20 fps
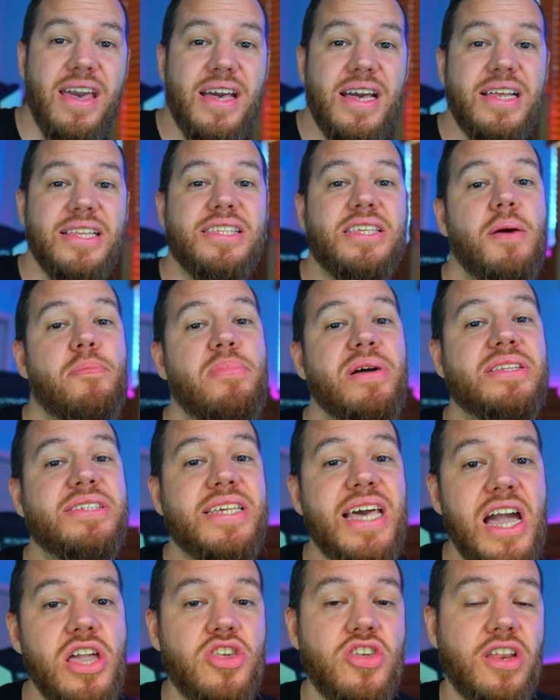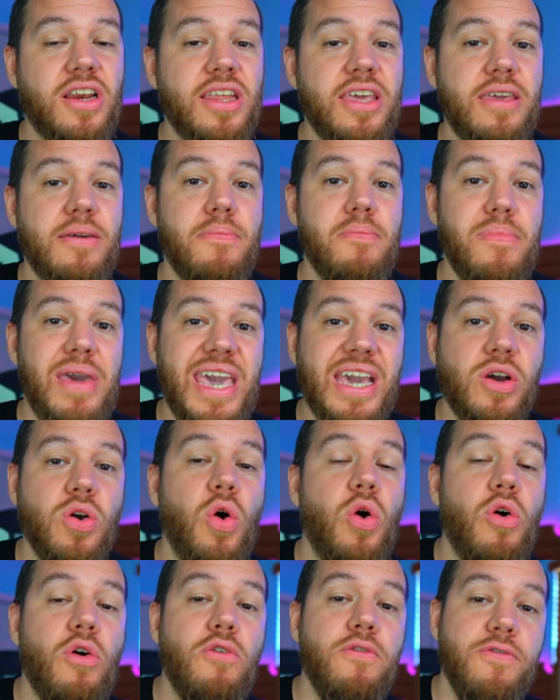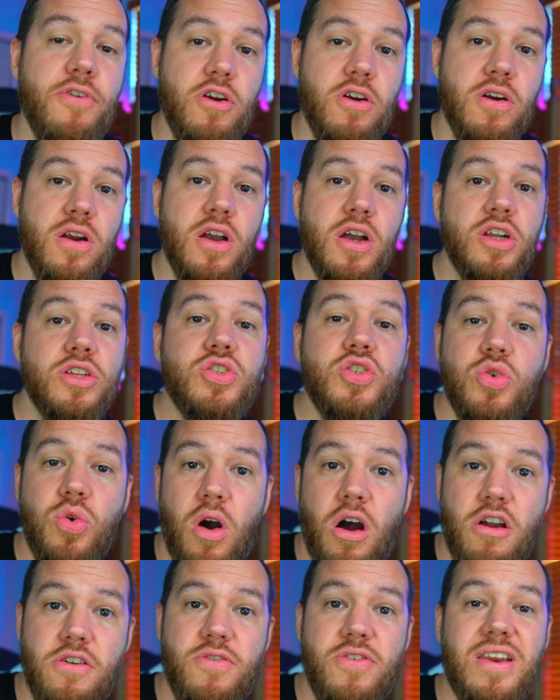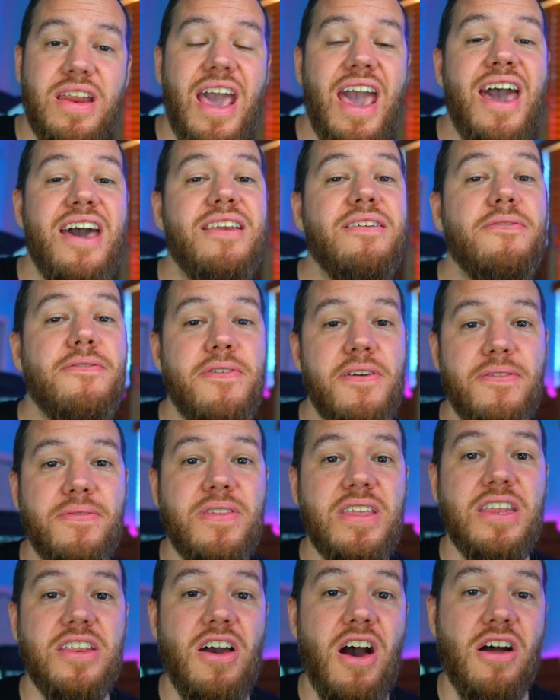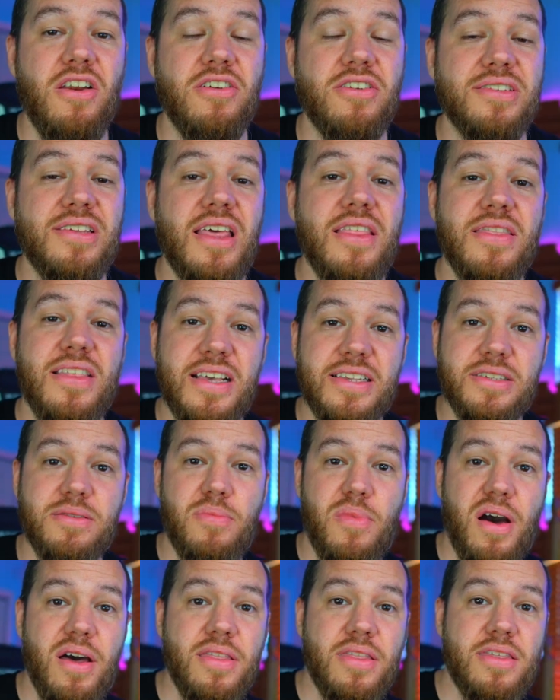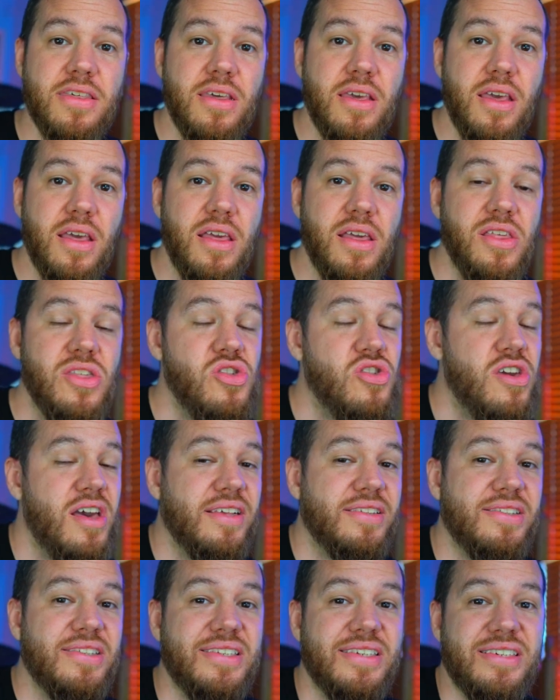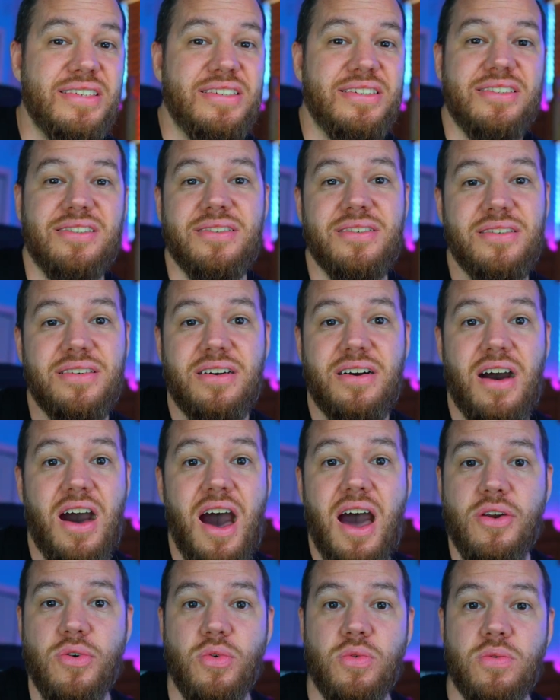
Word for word: to potentially make over $250 this month just to HODL.